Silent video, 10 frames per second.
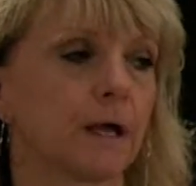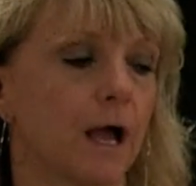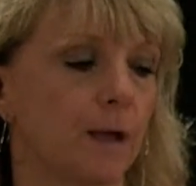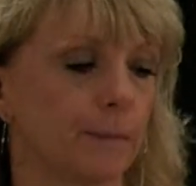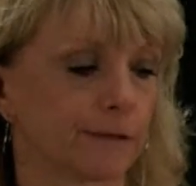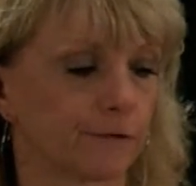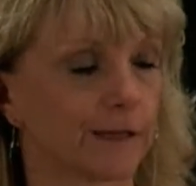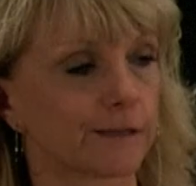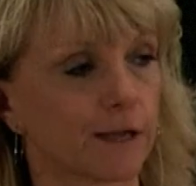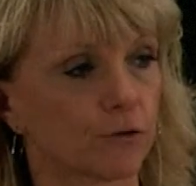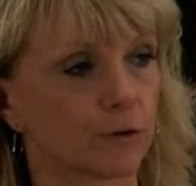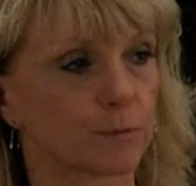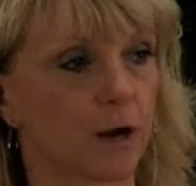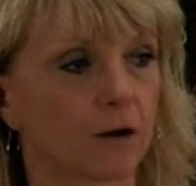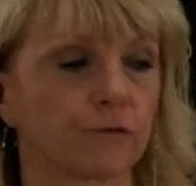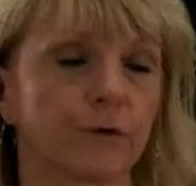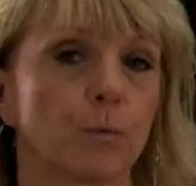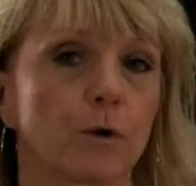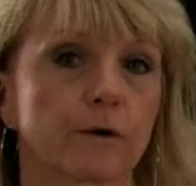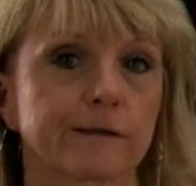And so that's how cryptography
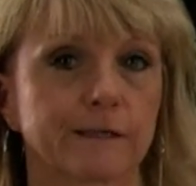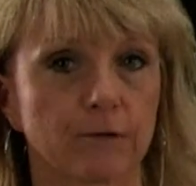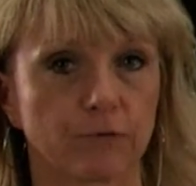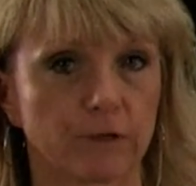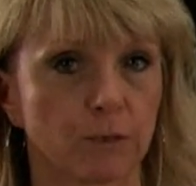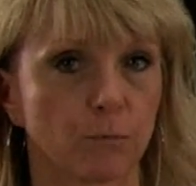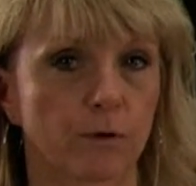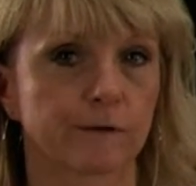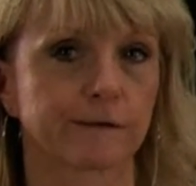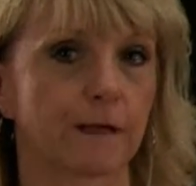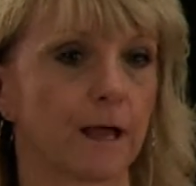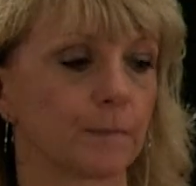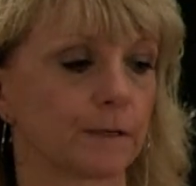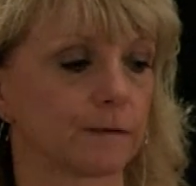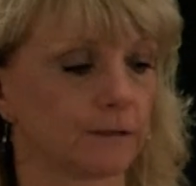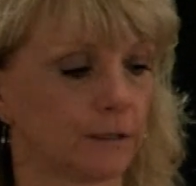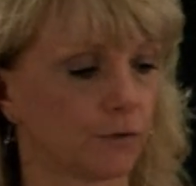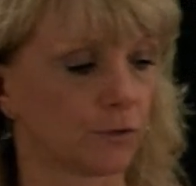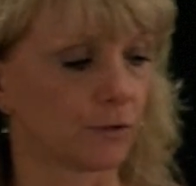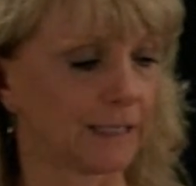works. It really works.
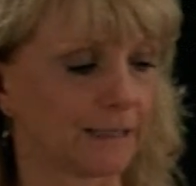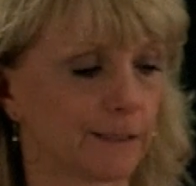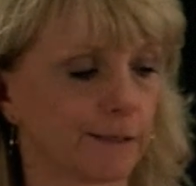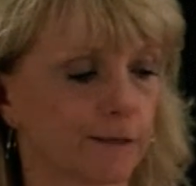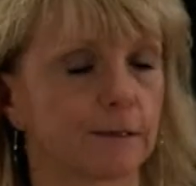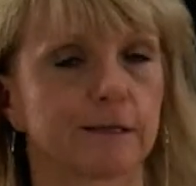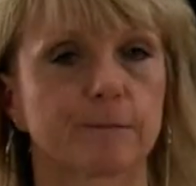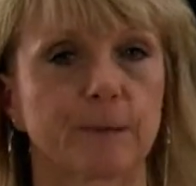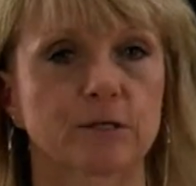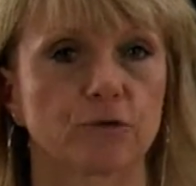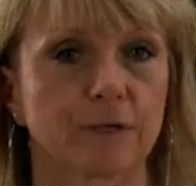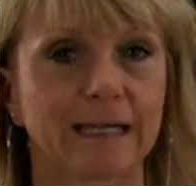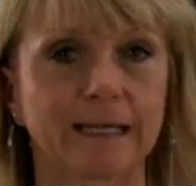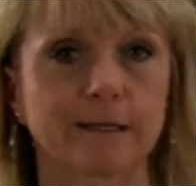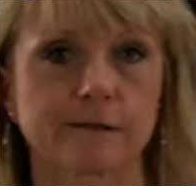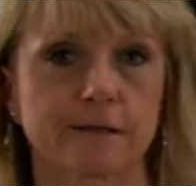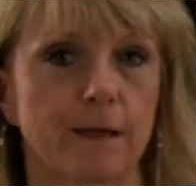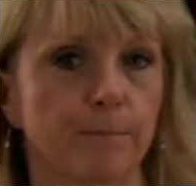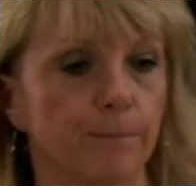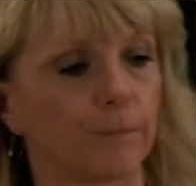You need these special keys
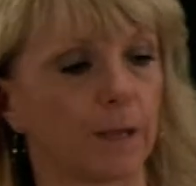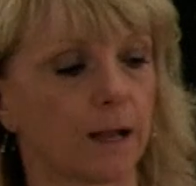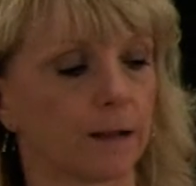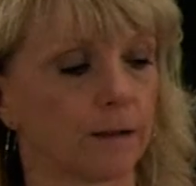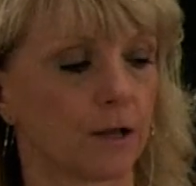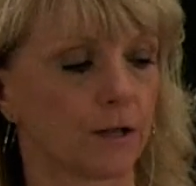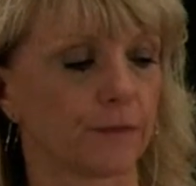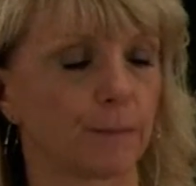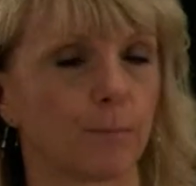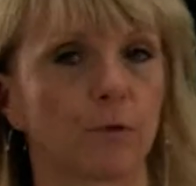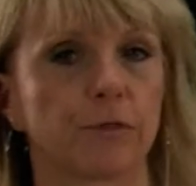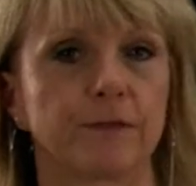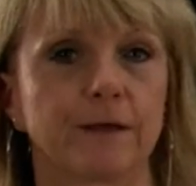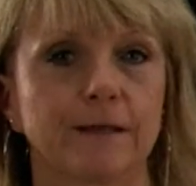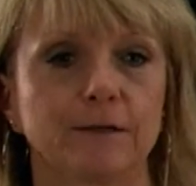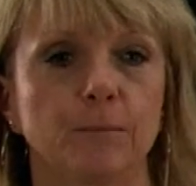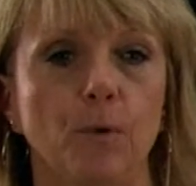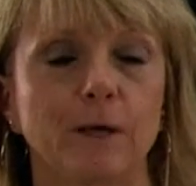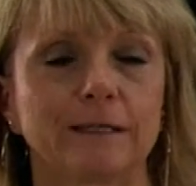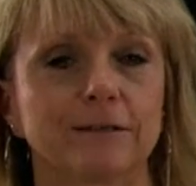that both the little
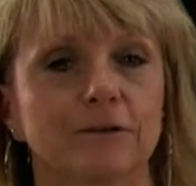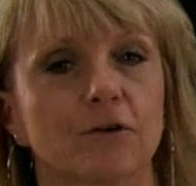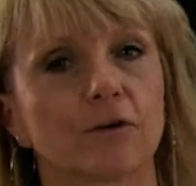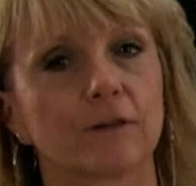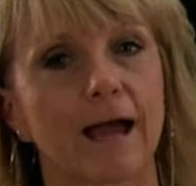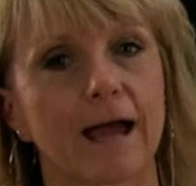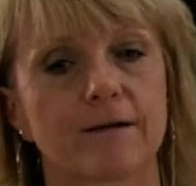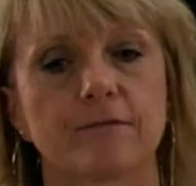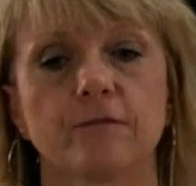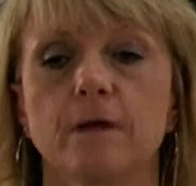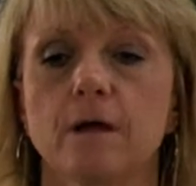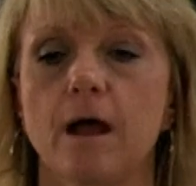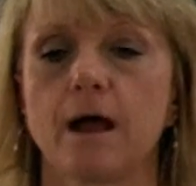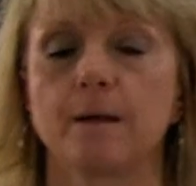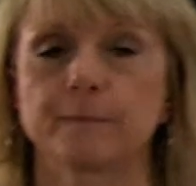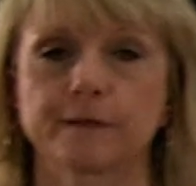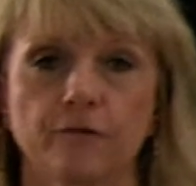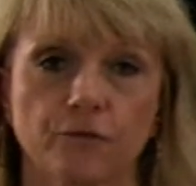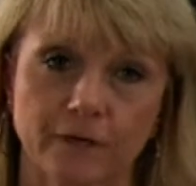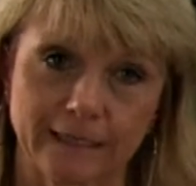boy and the little girl have,
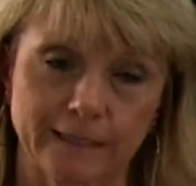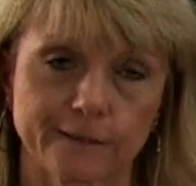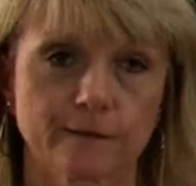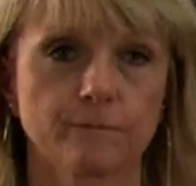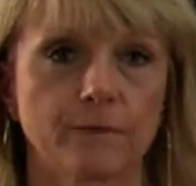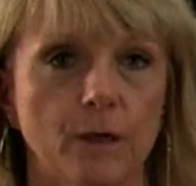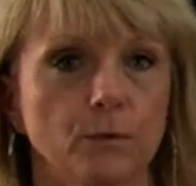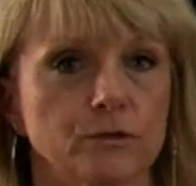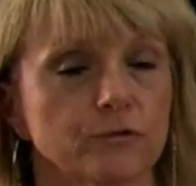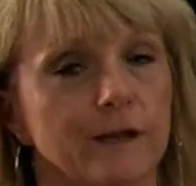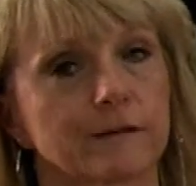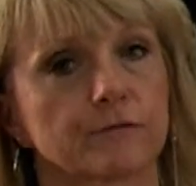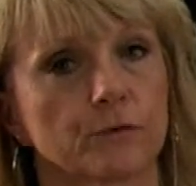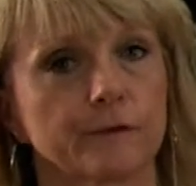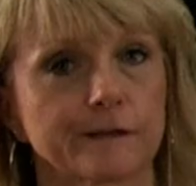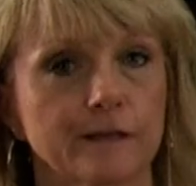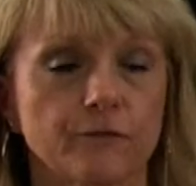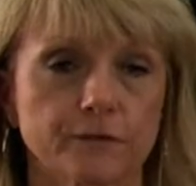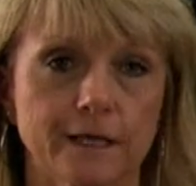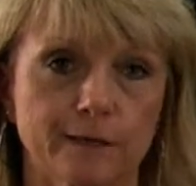cipher keys that would transfer the
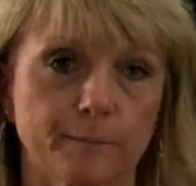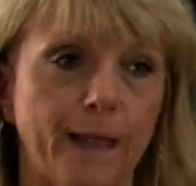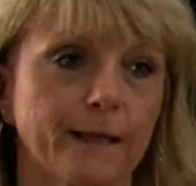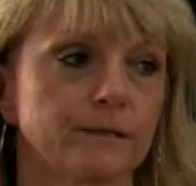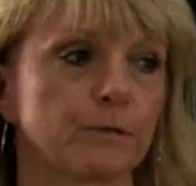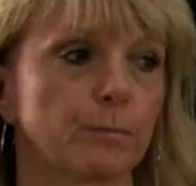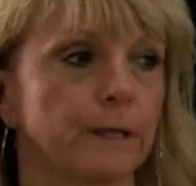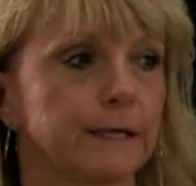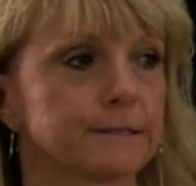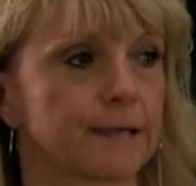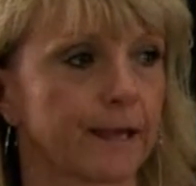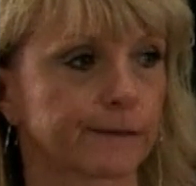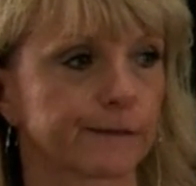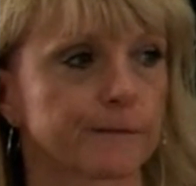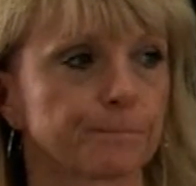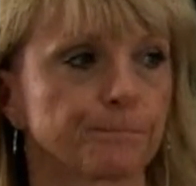ciphertext back into plain text.